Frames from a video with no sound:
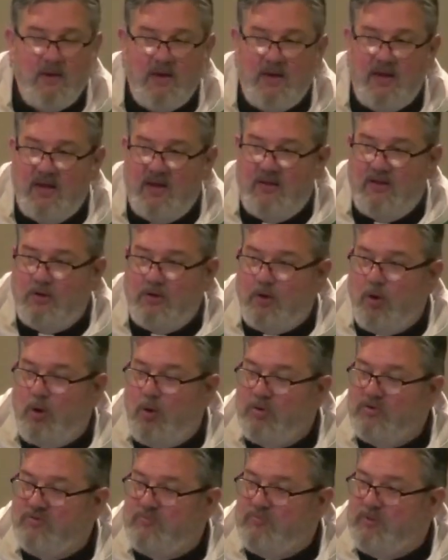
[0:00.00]
The
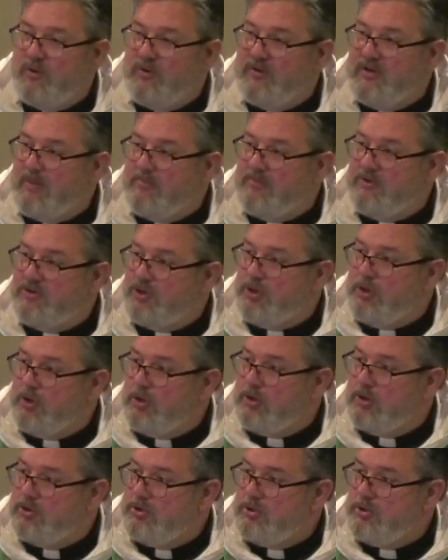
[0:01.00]
goal is building up the
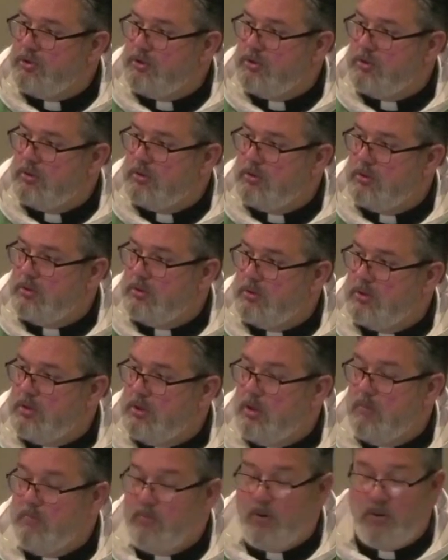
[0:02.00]
church,
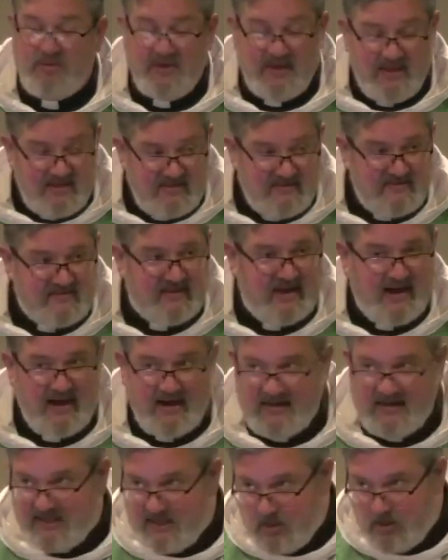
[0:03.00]
both inside,
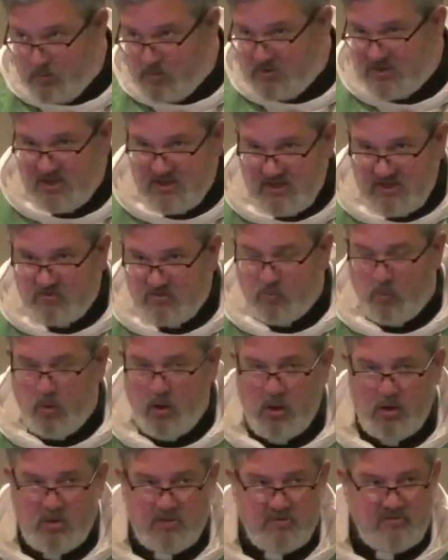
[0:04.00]
here within these
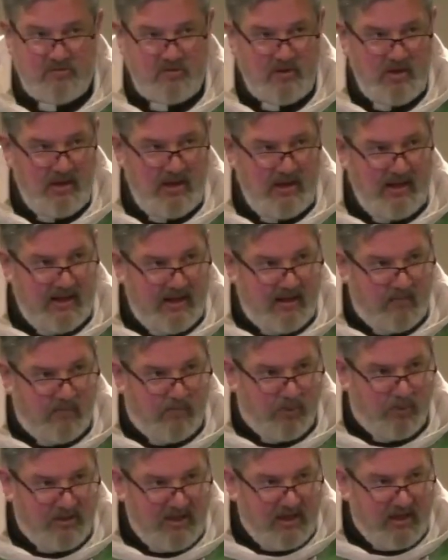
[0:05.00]
walls, and
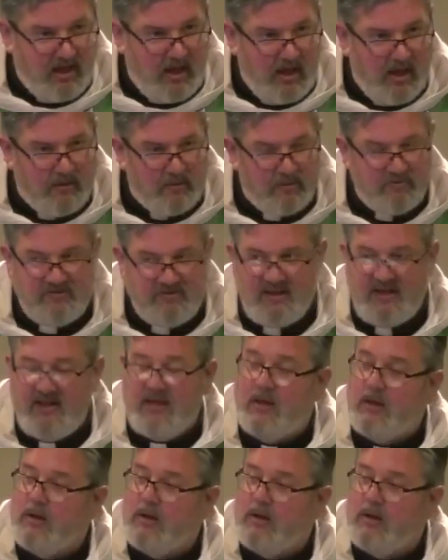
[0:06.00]
bringing others in.